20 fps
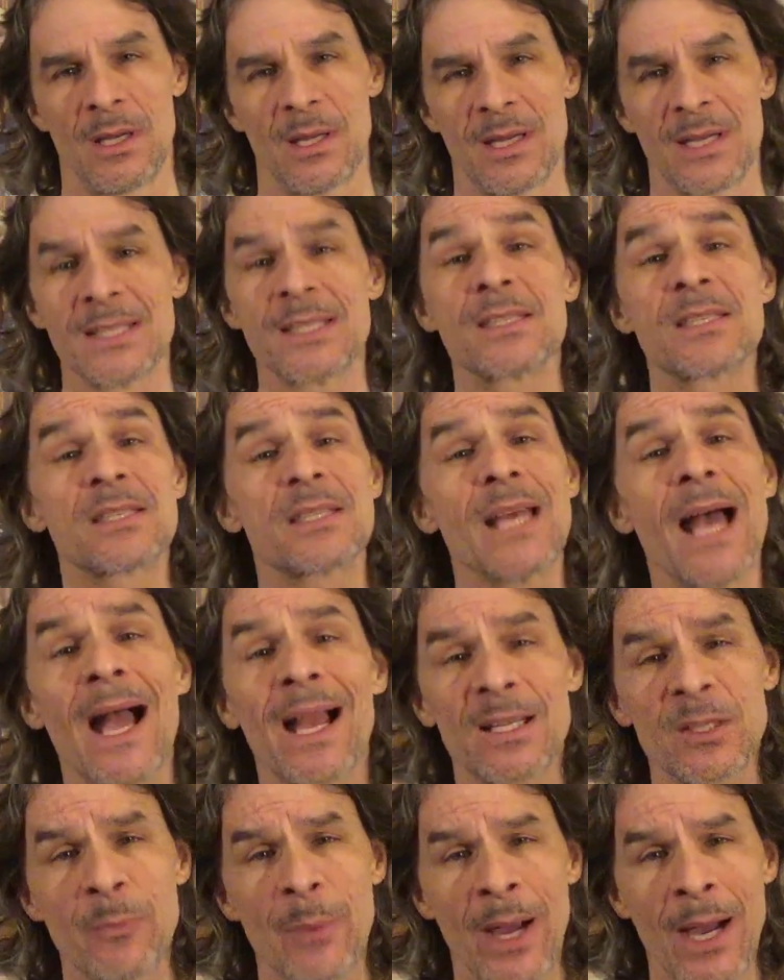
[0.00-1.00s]

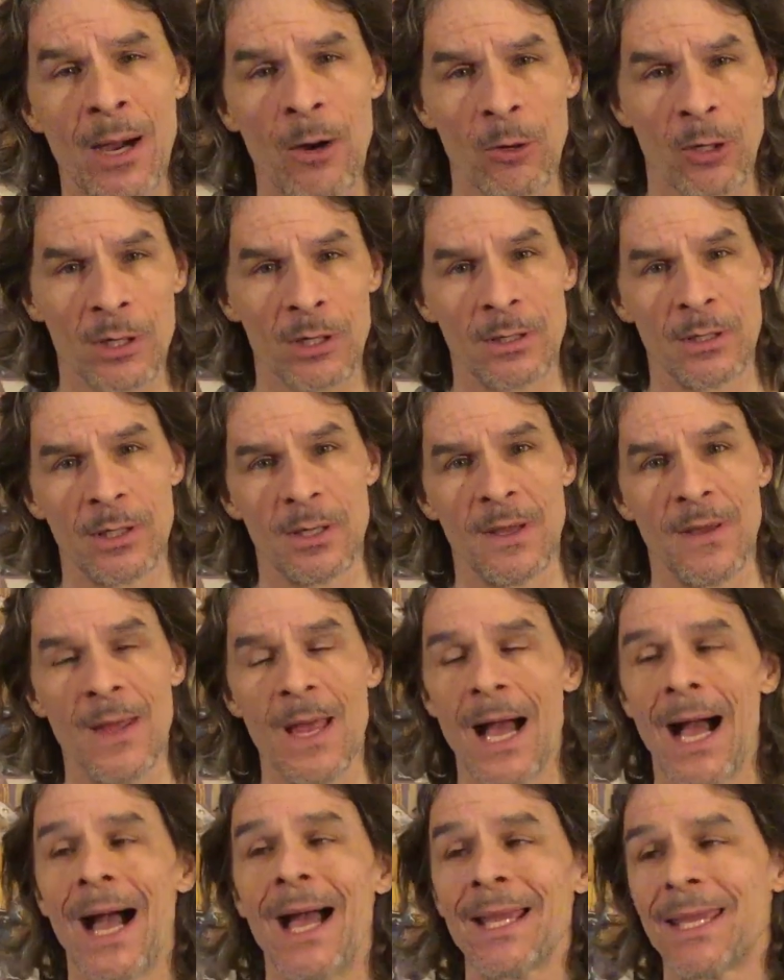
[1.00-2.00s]
Stacked power.
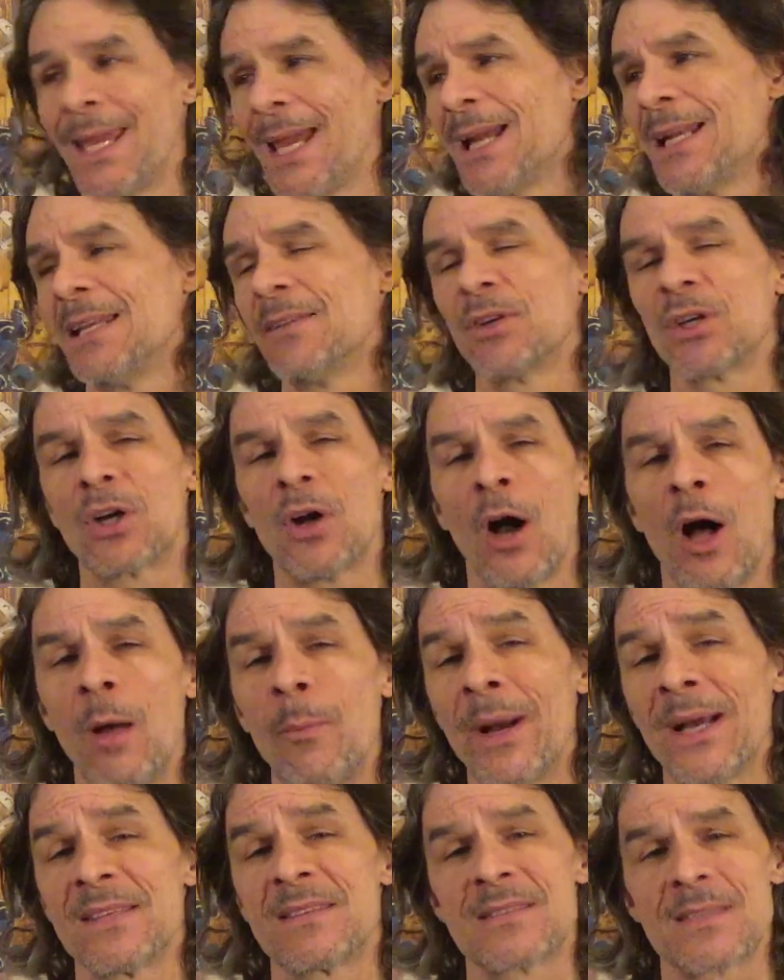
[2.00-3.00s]
I can't even call
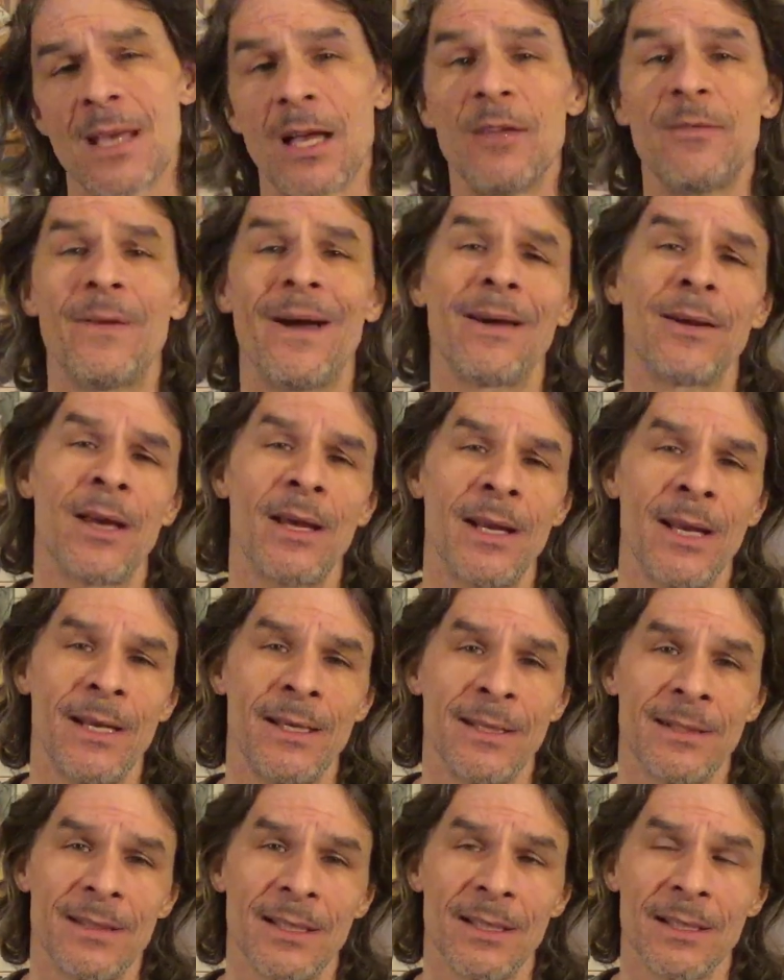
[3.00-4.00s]
myself out on
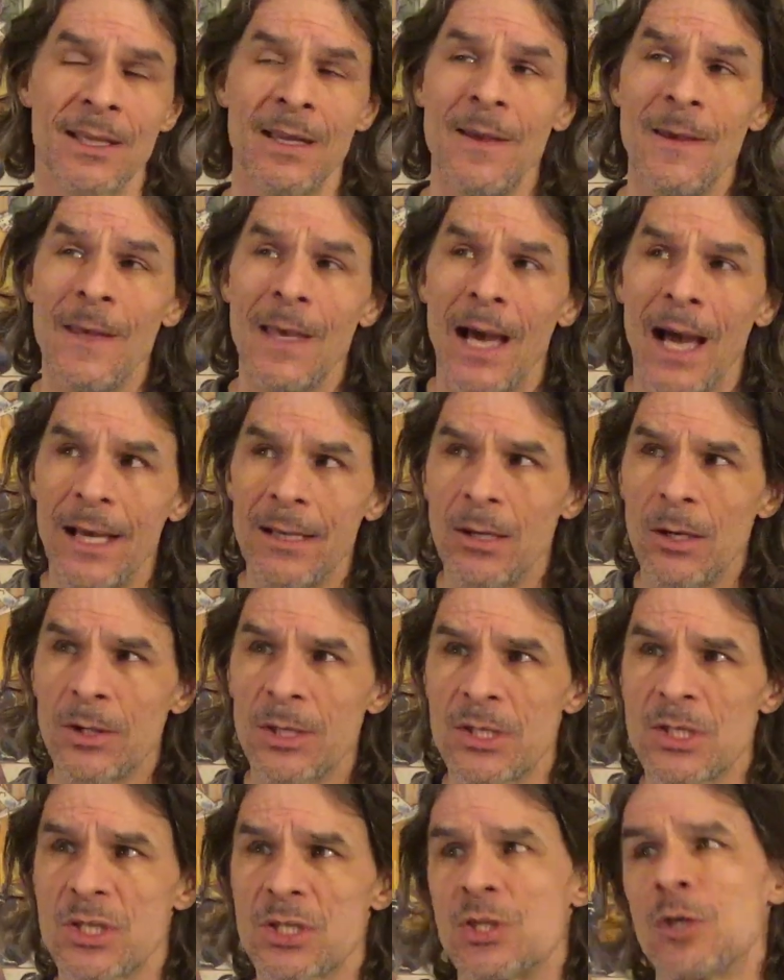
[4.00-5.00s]
anything. I know
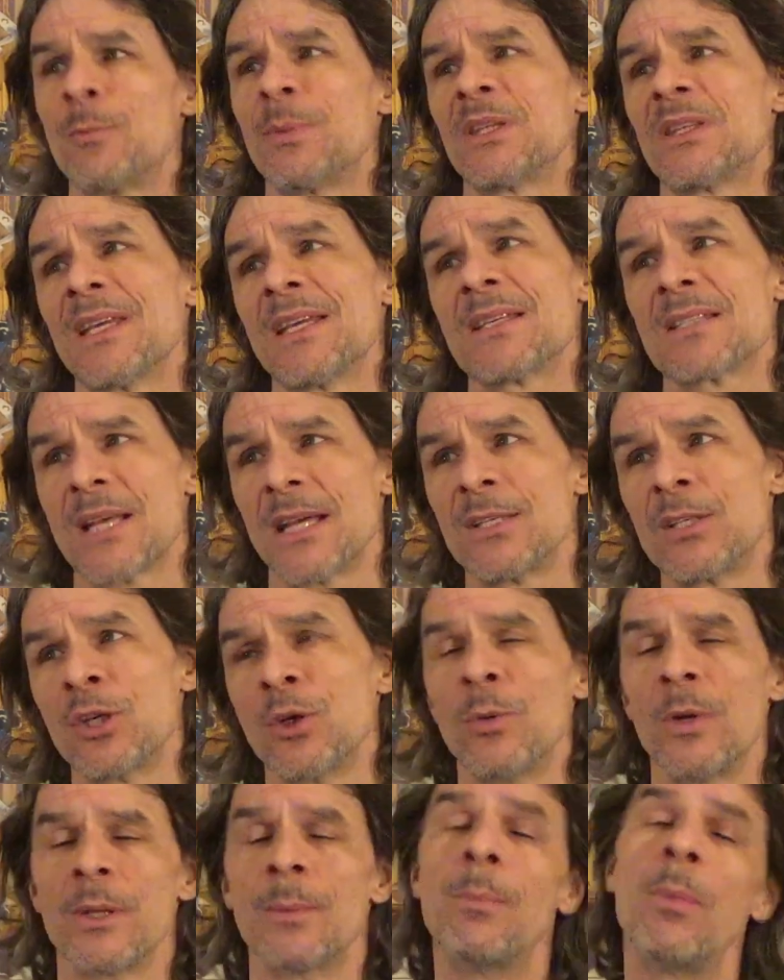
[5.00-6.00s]
there's stupid things I
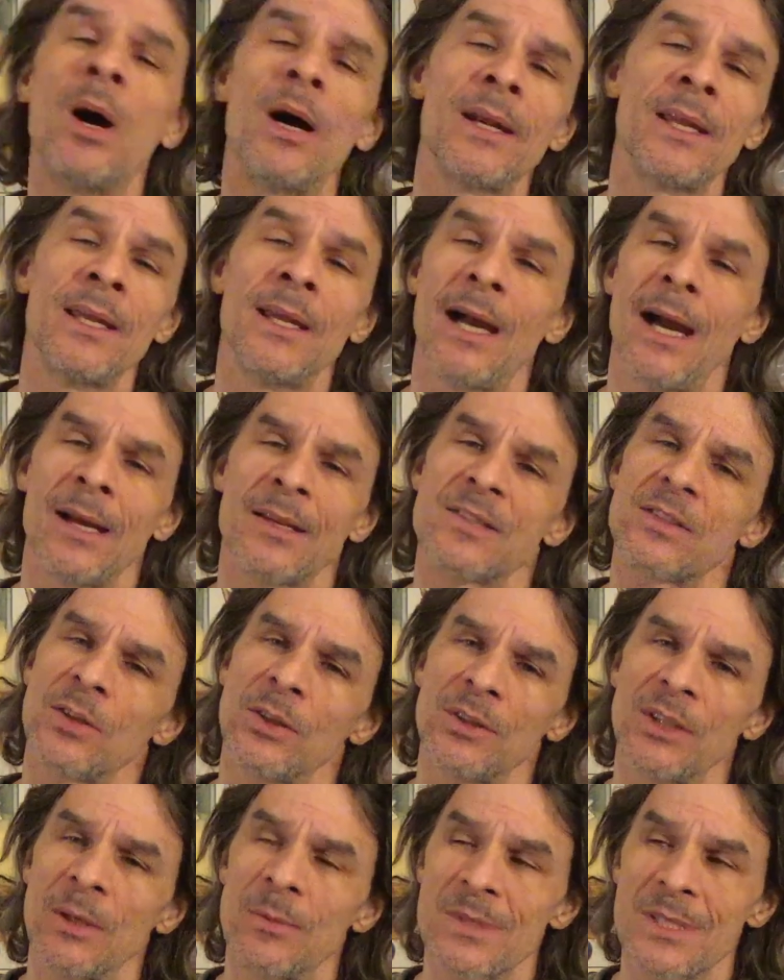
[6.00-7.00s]
do with money. I
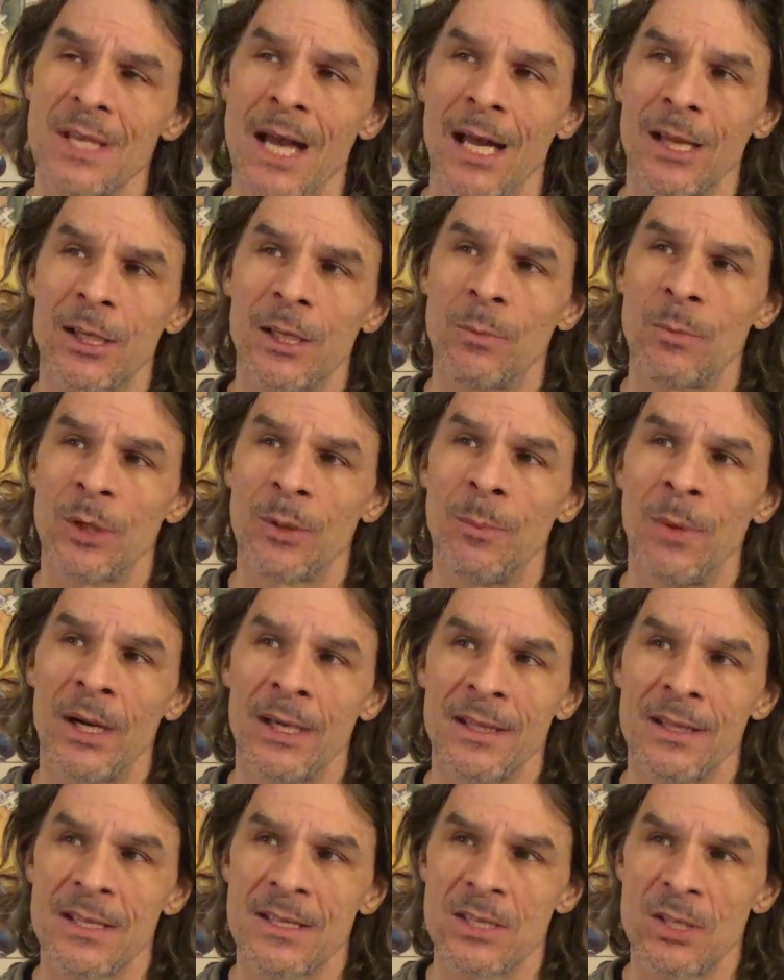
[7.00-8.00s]
certainly was not good with
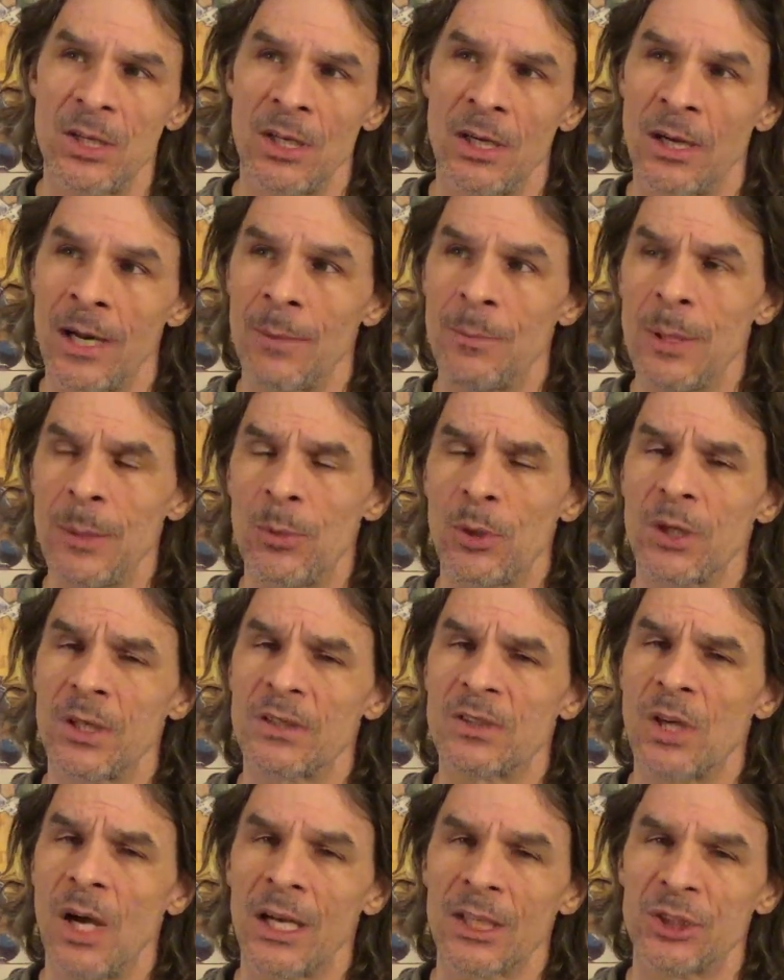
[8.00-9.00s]
money this year, and people
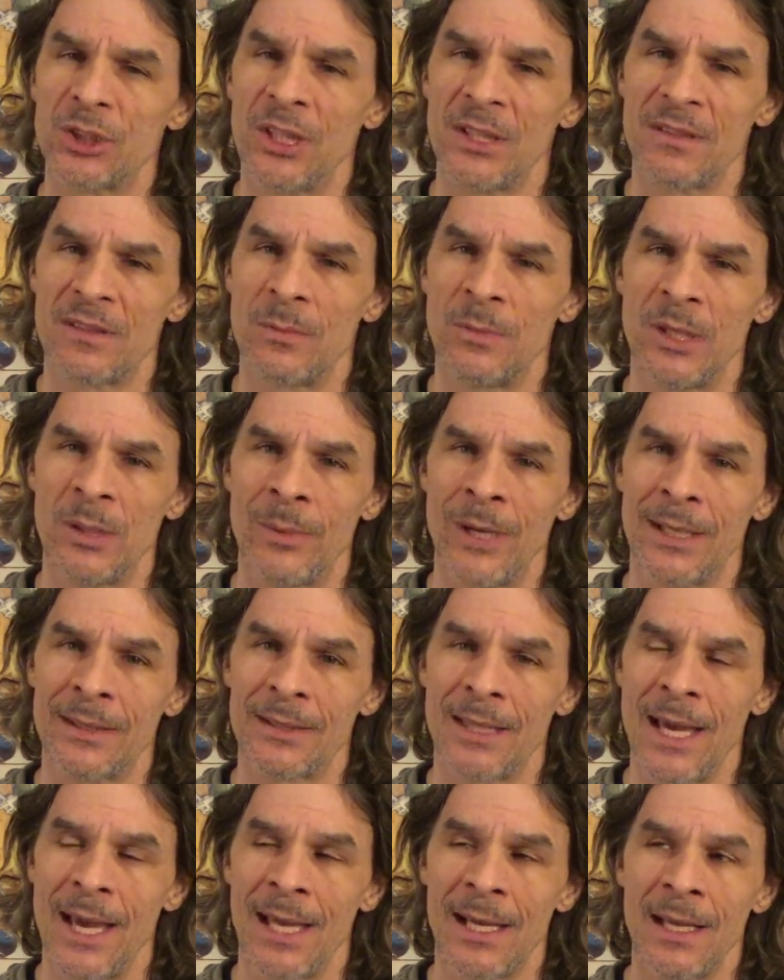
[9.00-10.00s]
could talk shit to me about
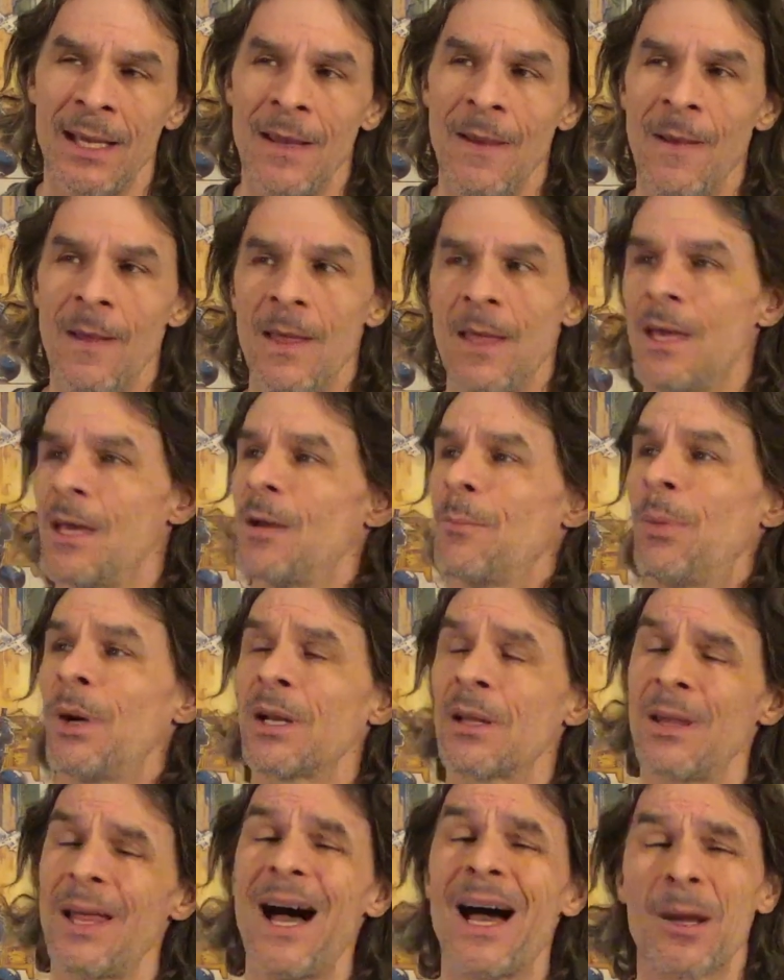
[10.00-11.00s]
that. But
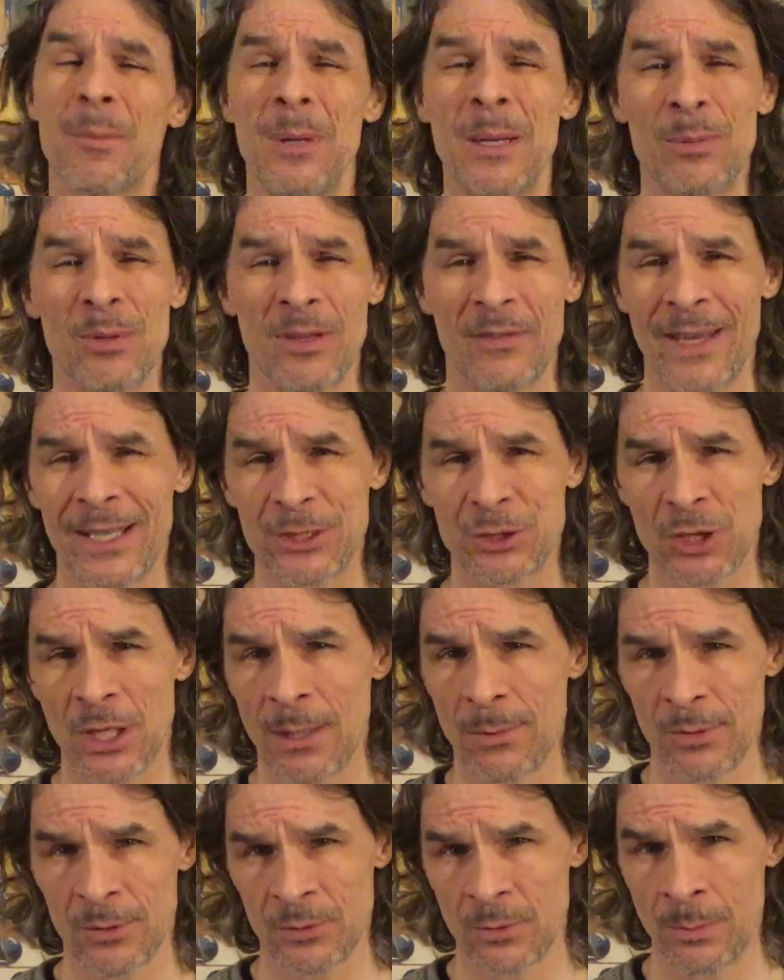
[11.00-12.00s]
a lot of people have had
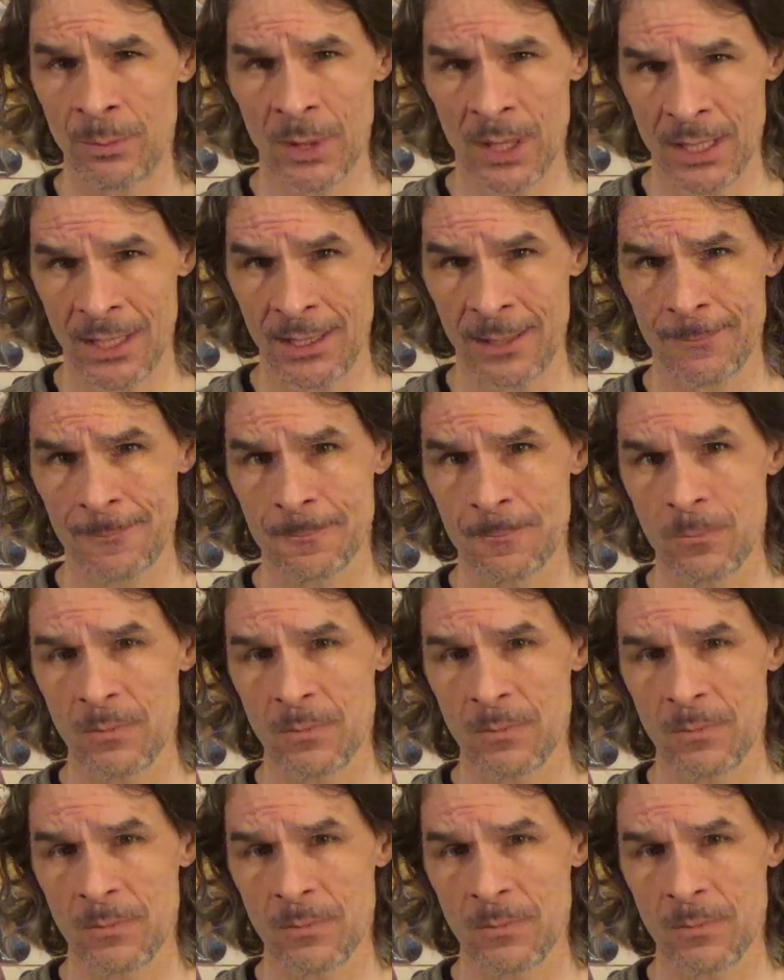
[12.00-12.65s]
troubles with money.